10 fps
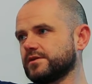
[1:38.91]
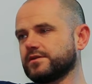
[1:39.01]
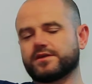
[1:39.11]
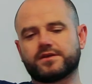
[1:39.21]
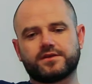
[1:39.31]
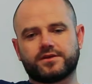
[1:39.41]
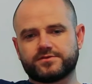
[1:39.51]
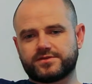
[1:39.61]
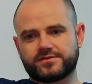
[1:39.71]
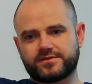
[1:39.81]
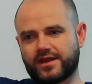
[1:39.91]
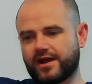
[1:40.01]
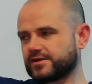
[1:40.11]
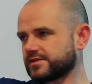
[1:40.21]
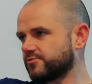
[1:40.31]
they, they you know the, the,
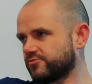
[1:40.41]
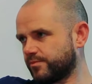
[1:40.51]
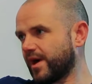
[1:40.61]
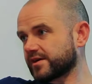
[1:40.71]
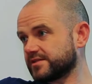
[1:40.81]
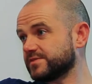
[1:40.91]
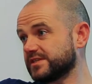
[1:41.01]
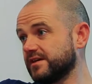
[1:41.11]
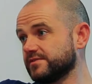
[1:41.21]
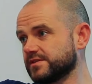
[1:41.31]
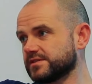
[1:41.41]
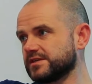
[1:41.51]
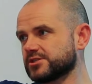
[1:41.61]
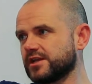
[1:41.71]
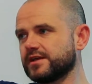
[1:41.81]
cars can park themselves
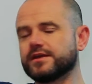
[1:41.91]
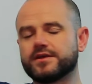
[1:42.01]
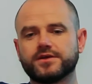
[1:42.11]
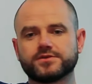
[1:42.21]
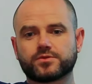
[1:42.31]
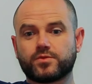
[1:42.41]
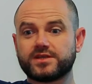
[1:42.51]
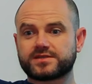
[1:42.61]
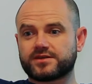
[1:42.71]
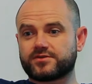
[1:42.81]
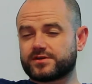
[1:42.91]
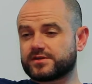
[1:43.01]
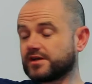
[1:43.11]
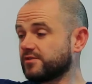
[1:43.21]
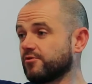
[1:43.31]
essentially. So we center
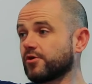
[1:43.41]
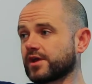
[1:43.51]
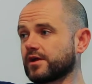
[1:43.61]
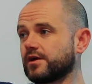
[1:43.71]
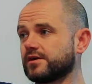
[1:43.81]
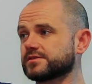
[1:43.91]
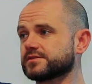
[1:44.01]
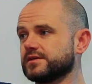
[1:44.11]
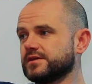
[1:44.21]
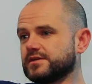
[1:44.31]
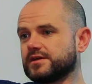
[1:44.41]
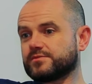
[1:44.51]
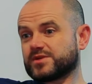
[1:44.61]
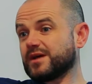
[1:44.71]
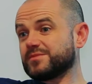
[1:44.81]
at 94 gigahertz,
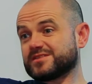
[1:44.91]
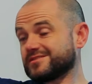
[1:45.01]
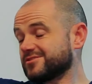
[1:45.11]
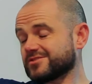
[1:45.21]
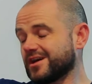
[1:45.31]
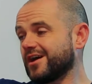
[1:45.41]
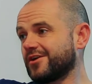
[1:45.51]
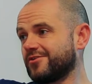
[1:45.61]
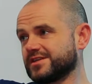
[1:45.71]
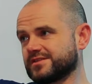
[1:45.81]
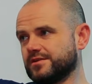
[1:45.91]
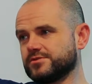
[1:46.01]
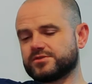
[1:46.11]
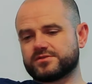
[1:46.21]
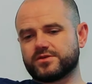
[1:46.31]
and what that means is just higher
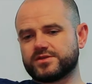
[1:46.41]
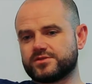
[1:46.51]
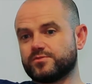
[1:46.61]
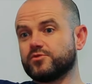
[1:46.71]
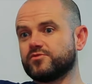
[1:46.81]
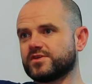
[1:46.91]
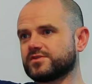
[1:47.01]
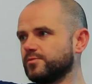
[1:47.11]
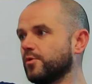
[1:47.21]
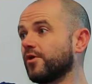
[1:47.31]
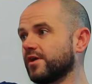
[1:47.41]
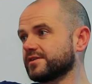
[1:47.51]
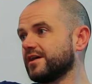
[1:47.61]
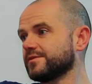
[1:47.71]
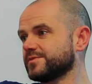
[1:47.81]
resolution. So as you move into more
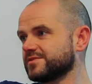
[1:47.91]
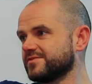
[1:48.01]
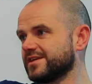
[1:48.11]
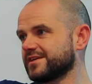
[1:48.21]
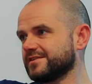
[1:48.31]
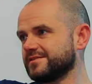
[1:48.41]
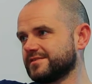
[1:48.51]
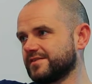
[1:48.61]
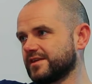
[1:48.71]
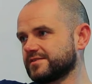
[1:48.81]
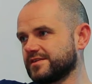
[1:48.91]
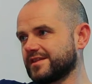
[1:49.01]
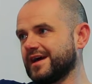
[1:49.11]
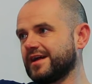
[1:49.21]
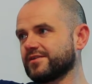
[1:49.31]
autonomous vehicles and things
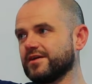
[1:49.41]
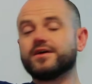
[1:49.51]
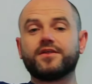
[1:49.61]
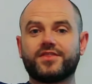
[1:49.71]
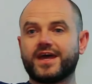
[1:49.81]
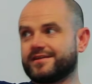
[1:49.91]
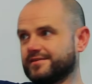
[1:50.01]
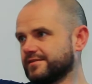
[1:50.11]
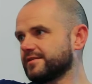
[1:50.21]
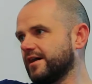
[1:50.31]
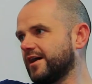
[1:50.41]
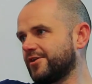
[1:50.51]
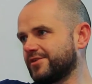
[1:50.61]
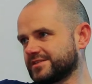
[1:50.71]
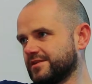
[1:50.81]
like that, then the
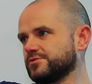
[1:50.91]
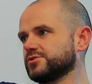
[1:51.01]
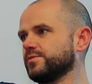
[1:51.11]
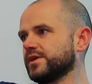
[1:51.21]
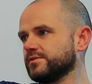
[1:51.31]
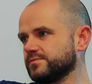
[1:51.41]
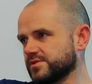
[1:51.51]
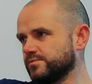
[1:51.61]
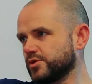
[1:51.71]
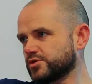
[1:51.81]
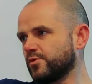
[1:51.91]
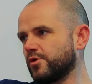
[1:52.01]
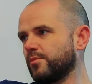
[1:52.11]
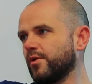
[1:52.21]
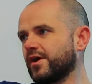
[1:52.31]
higher resolution becomes much
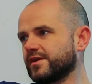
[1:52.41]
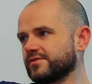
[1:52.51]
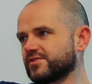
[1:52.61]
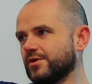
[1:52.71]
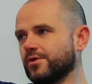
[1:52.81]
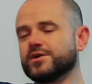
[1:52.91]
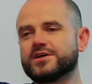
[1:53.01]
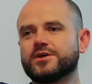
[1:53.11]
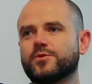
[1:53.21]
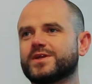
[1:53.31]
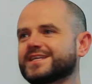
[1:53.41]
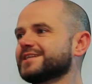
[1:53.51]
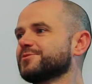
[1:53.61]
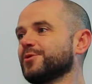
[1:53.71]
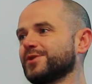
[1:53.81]
more important. So we
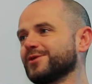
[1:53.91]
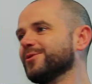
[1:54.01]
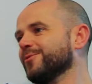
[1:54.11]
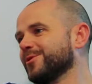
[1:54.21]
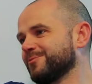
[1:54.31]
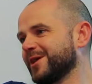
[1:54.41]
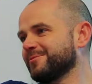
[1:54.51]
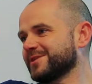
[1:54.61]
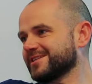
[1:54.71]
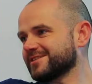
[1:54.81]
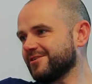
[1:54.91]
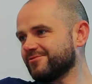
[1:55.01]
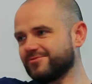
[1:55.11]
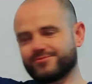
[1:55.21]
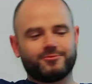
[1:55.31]
tend to only go one way with this
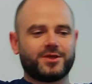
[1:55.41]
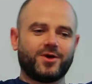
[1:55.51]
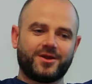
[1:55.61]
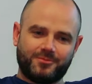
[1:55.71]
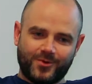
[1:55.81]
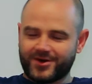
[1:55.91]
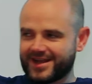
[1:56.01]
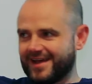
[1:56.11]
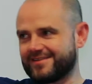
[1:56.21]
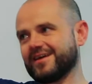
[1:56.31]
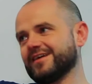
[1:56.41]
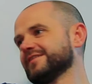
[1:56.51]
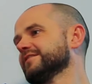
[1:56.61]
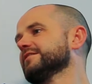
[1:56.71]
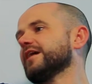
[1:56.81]
stuff. We want more data
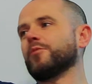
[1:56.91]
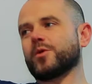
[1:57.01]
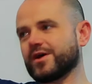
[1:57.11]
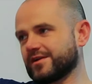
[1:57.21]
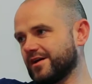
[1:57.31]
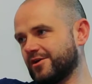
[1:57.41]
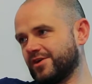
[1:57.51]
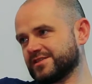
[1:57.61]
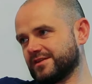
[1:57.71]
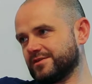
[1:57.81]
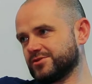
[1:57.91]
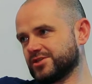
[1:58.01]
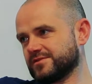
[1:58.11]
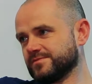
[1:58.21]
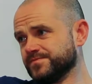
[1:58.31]
and we want higher
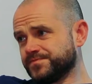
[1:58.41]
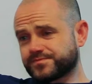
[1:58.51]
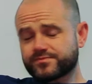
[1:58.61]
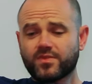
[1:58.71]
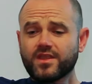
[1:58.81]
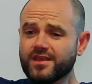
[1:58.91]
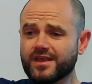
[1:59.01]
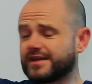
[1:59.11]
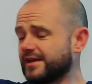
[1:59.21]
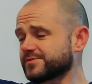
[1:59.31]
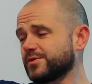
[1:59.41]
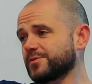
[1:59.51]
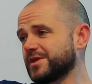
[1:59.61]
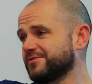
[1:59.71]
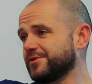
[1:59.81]
resolution, and that's
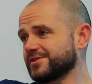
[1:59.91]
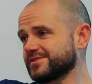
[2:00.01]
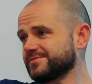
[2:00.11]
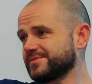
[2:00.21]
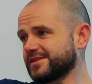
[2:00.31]
where we focus.